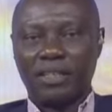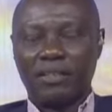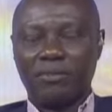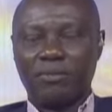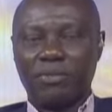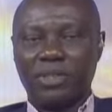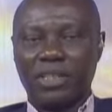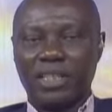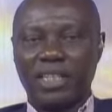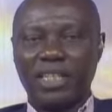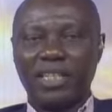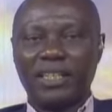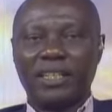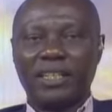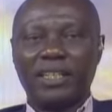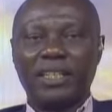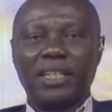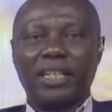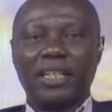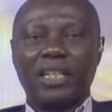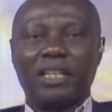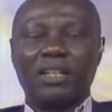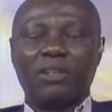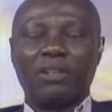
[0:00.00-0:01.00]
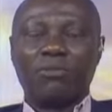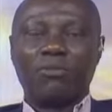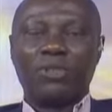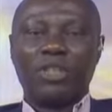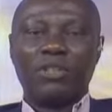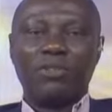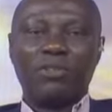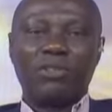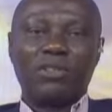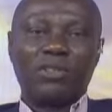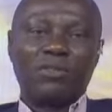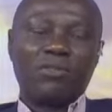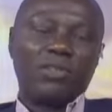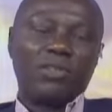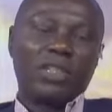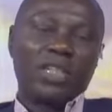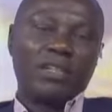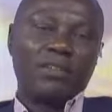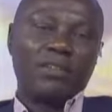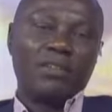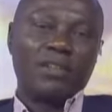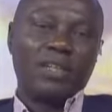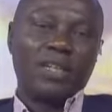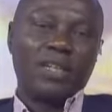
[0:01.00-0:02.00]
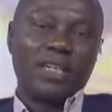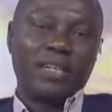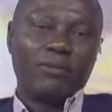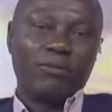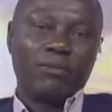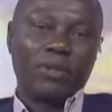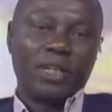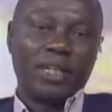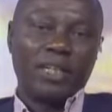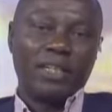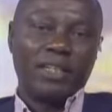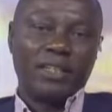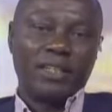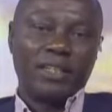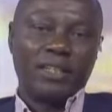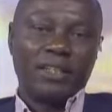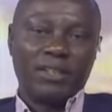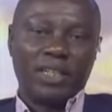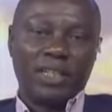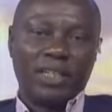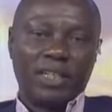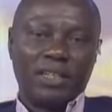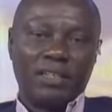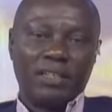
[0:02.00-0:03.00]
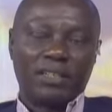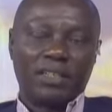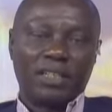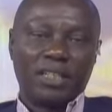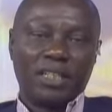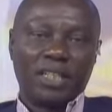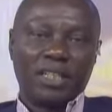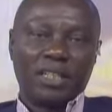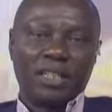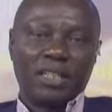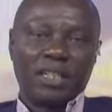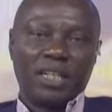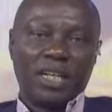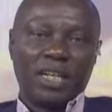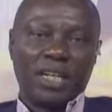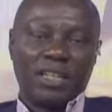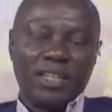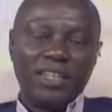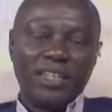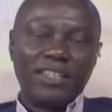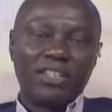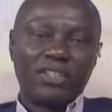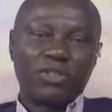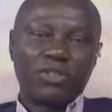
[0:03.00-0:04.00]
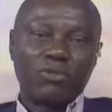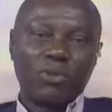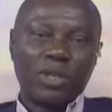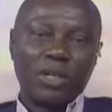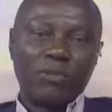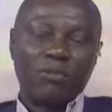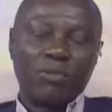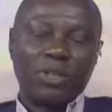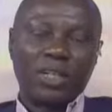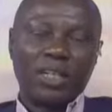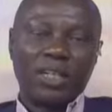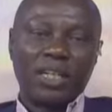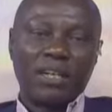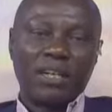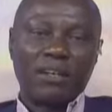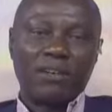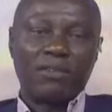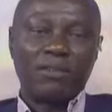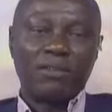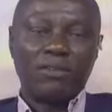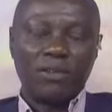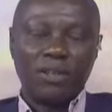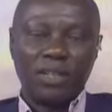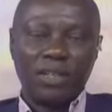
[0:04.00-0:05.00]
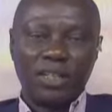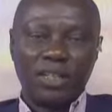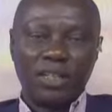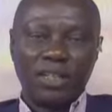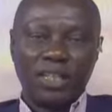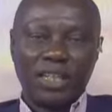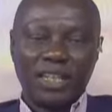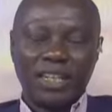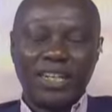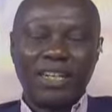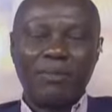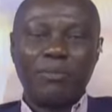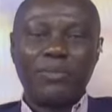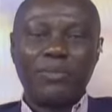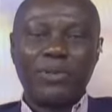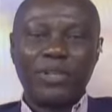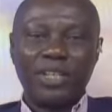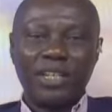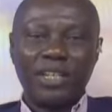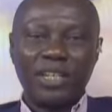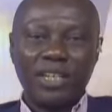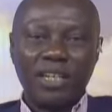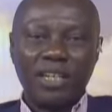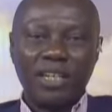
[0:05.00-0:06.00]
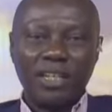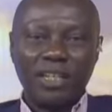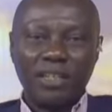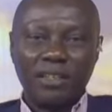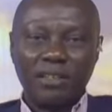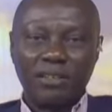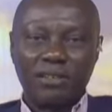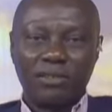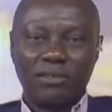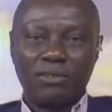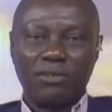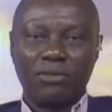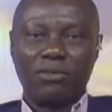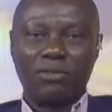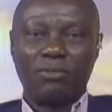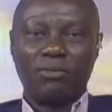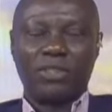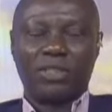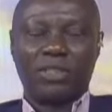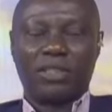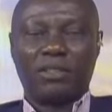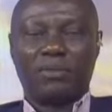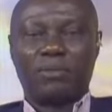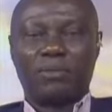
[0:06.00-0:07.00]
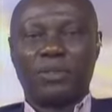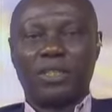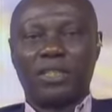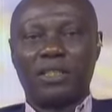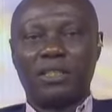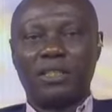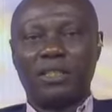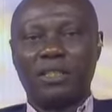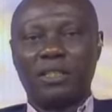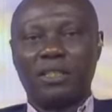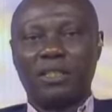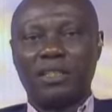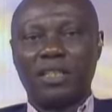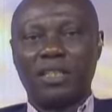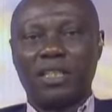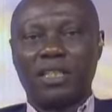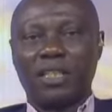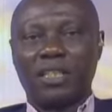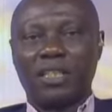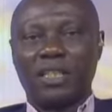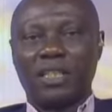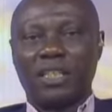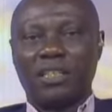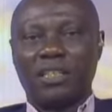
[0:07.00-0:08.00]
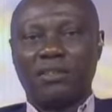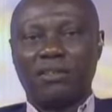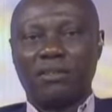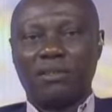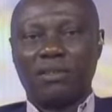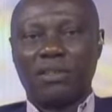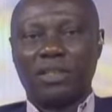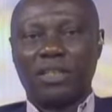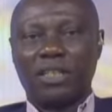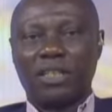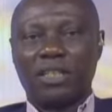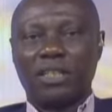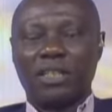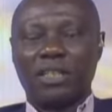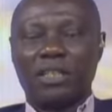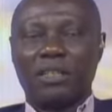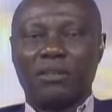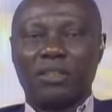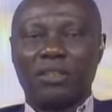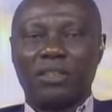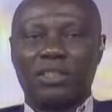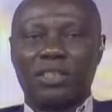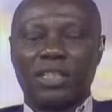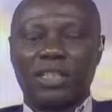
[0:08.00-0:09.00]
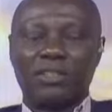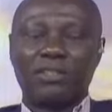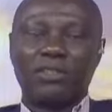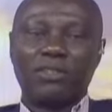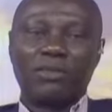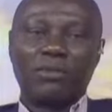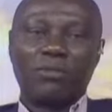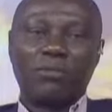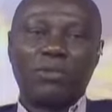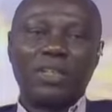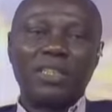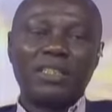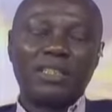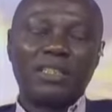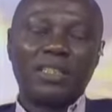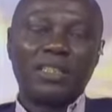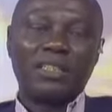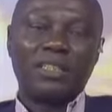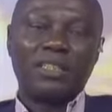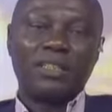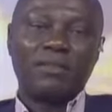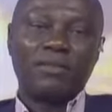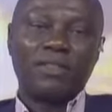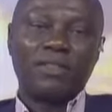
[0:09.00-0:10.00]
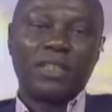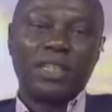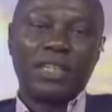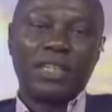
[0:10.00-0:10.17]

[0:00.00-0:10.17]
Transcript: rising. But then we need to look at other wide areas. And that is why we are calling and appealing to Mr. President. You know, Section 130